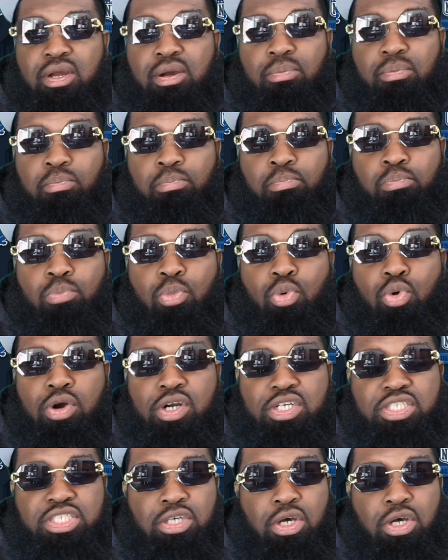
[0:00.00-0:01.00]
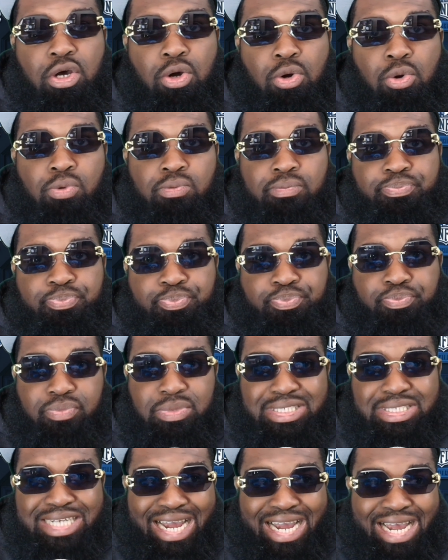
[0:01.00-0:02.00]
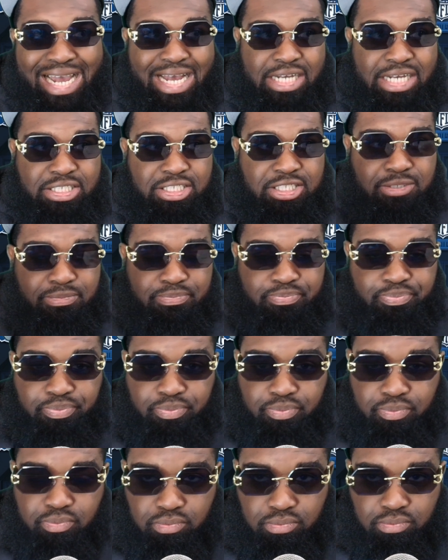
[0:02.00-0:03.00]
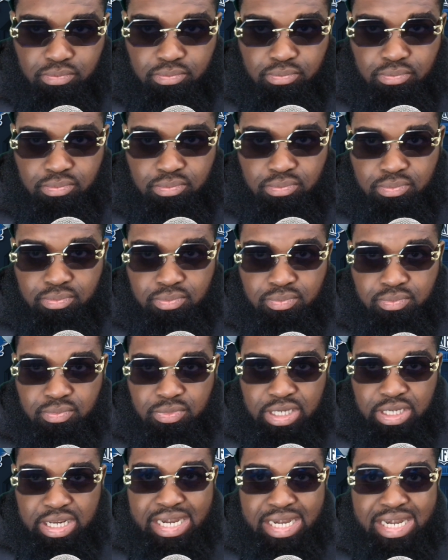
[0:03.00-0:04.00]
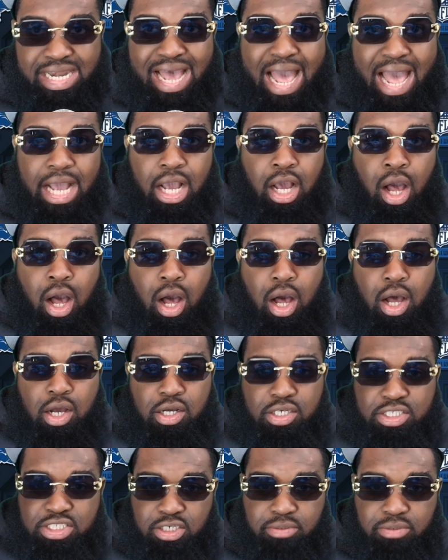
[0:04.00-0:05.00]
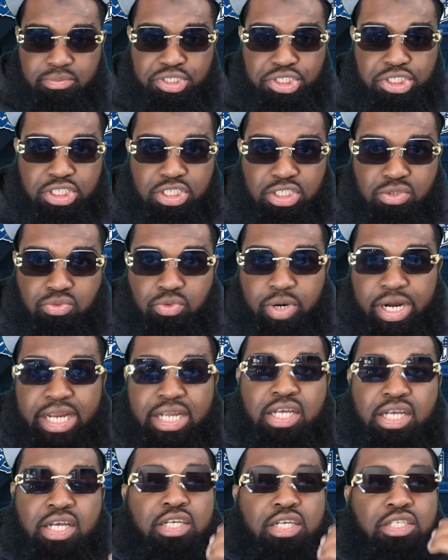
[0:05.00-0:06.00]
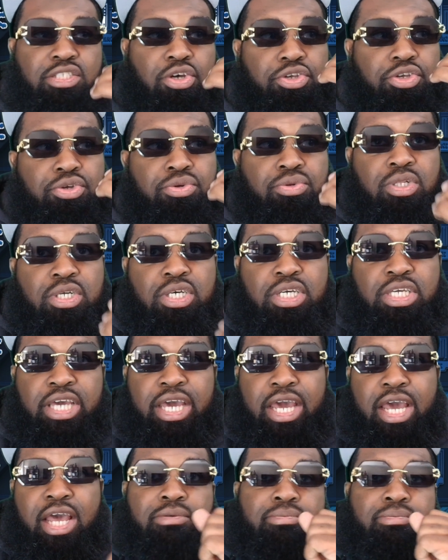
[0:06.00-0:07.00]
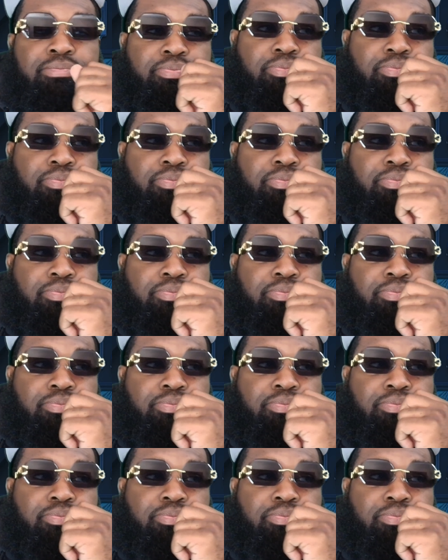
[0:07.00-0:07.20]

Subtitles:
more so as not cogs in a machine, right? So you look at